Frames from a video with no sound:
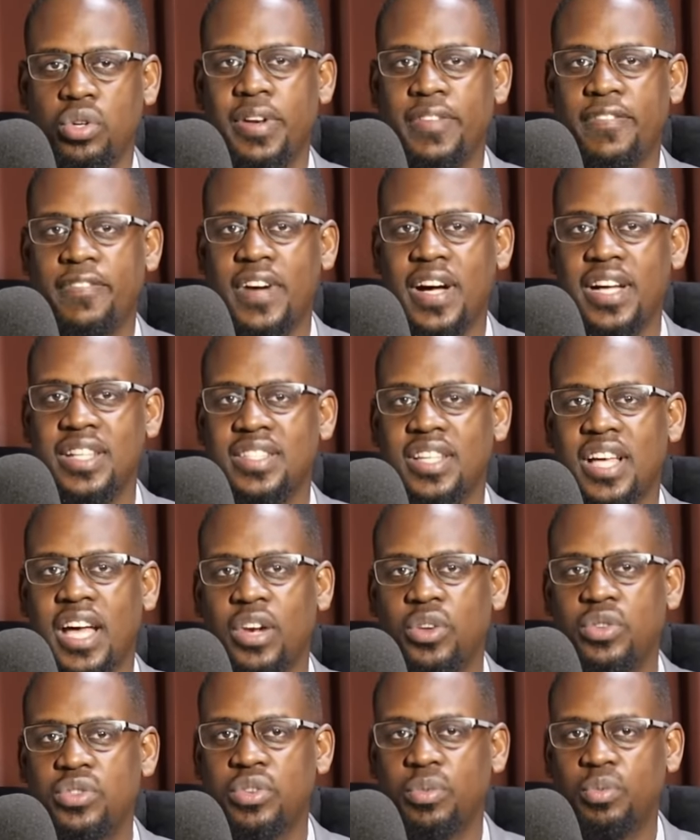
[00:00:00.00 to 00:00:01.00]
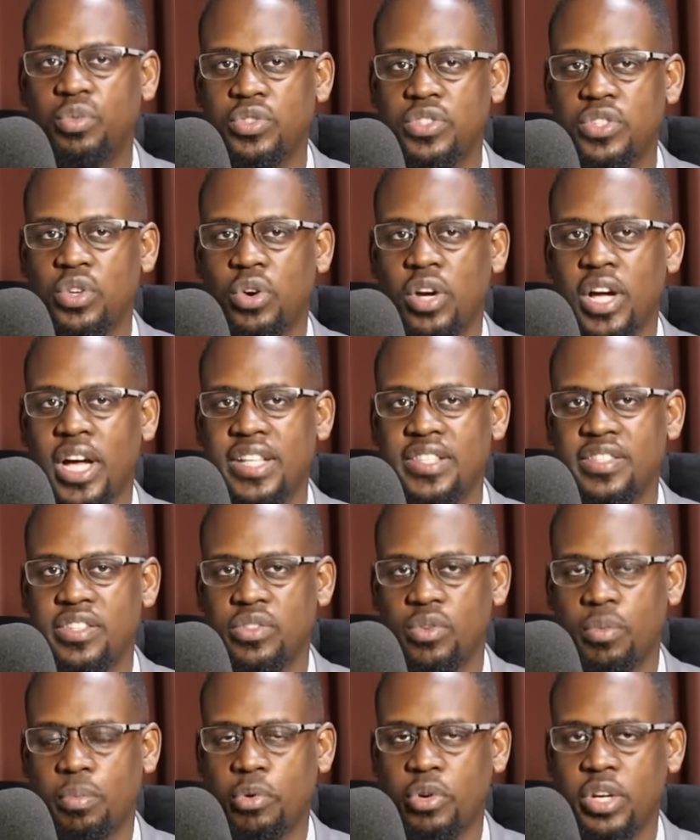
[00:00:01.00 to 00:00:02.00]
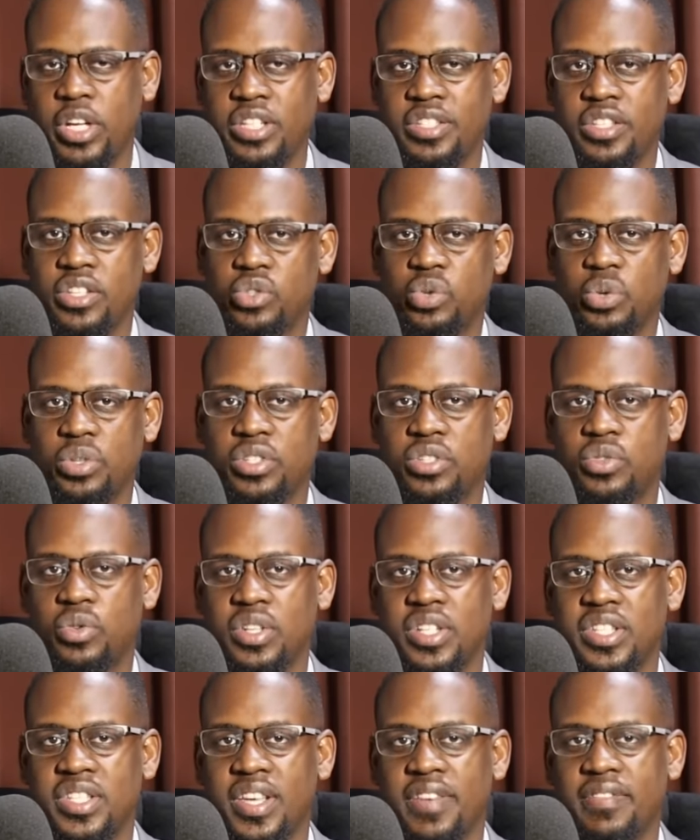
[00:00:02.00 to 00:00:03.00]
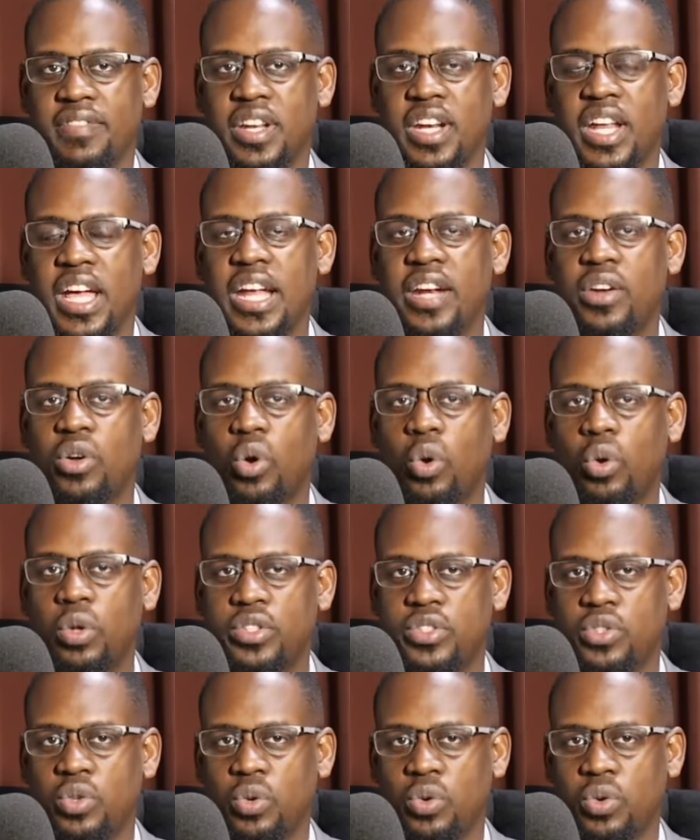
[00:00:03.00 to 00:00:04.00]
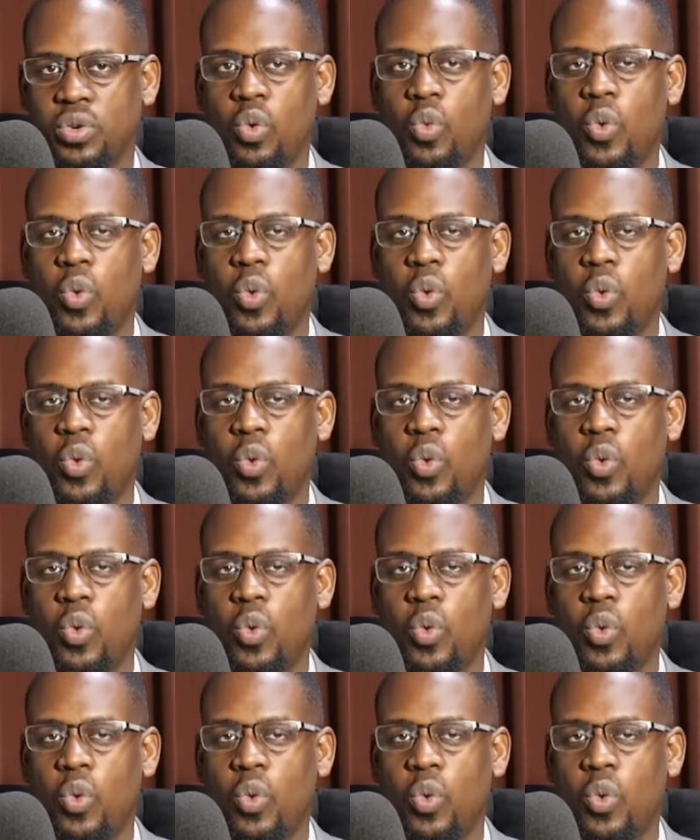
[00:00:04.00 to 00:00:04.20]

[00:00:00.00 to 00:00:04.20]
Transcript: prefers Kalonzo Musyoka as his opponent in 2027 and also